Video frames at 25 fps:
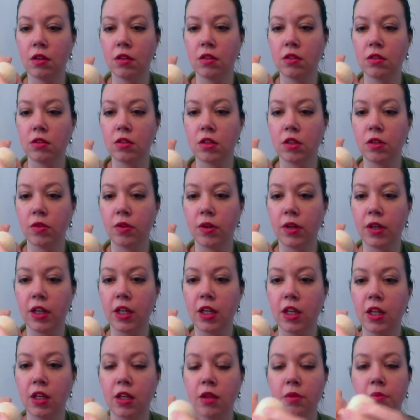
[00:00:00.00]
So you want to
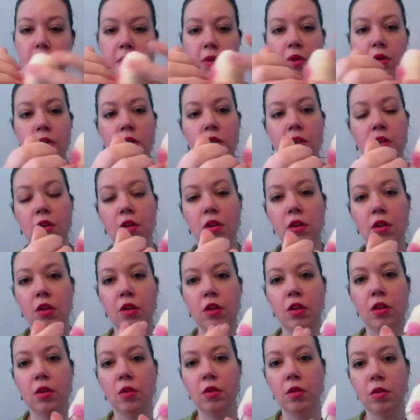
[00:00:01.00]
keep
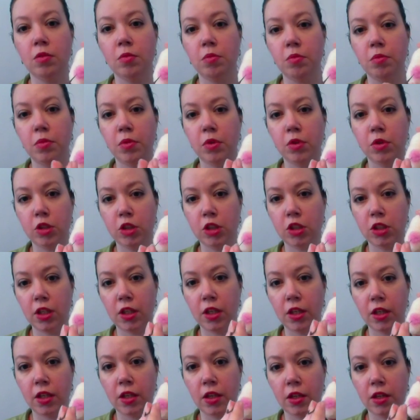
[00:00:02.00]

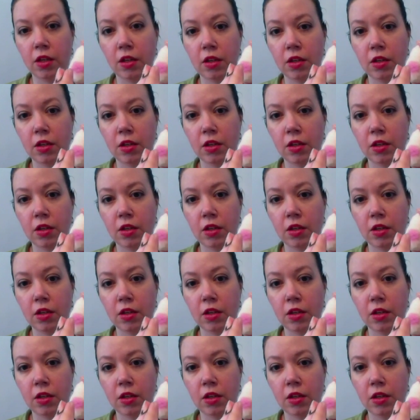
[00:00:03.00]
pushing